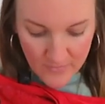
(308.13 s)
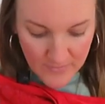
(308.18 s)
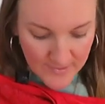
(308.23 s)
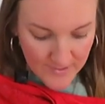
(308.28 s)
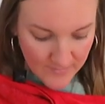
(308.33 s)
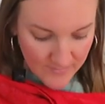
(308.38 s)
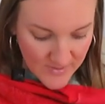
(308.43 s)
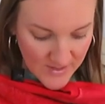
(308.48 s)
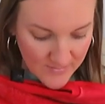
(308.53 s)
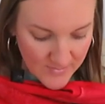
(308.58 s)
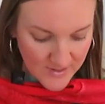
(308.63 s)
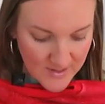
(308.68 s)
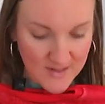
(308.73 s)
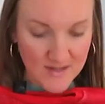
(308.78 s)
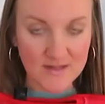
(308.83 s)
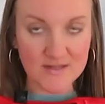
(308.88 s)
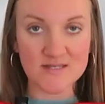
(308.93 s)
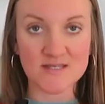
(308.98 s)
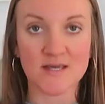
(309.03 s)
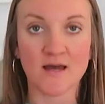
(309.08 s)
Well, maybe it
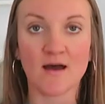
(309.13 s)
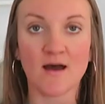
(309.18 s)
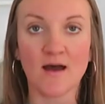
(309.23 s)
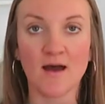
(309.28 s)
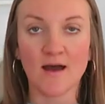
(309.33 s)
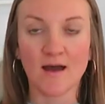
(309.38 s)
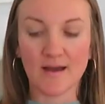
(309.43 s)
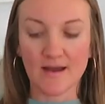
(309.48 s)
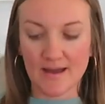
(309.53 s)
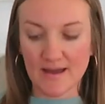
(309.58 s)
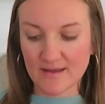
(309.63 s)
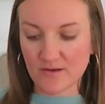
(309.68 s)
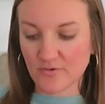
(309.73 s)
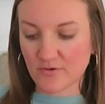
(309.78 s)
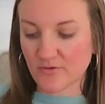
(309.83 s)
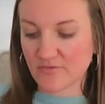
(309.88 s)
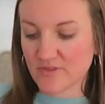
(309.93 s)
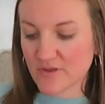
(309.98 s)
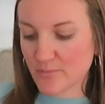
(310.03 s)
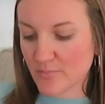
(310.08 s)
is. I
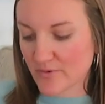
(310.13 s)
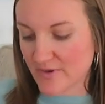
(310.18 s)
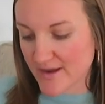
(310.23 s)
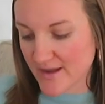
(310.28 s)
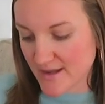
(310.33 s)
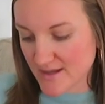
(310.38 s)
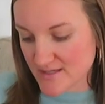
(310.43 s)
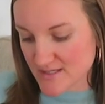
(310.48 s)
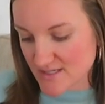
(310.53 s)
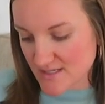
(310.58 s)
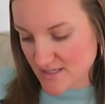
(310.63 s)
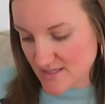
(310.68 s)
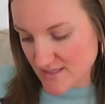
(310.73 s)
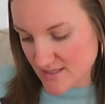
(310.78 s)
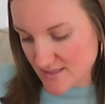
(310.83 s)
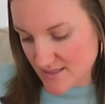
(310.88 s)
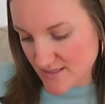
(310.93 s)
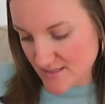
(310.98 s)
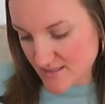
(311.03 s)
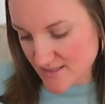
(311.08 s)
don't know. The brand
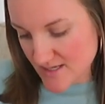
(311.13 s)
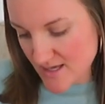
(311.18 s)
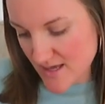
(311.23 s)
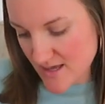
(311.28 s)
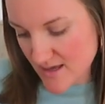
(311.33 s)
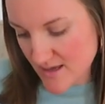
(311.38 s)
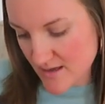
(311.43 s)
is